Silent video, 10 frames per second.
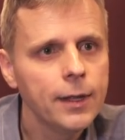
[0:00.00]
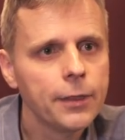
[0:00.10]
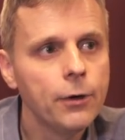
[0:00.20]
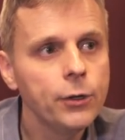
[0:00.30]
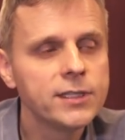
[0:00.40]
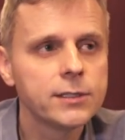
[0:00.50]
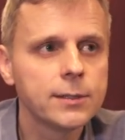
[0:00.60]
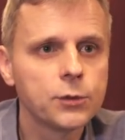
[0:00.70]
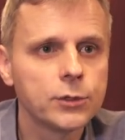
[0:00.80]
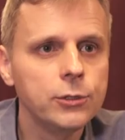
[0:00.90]
The voting
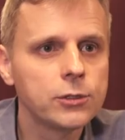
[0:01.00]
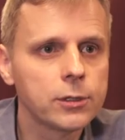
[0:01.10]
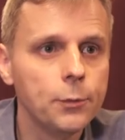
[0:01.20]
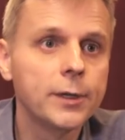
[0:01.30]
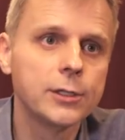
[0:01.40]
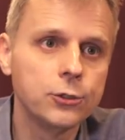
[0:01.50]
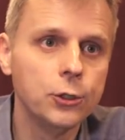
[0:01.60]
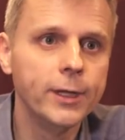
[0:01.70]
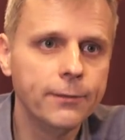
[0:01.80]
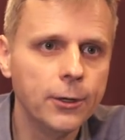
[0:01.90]
systems were too slow because there's too
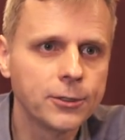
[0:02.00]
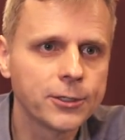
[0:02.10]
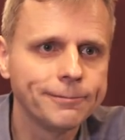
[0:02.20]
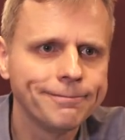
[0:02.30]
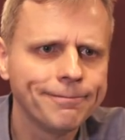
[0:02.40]
many votes.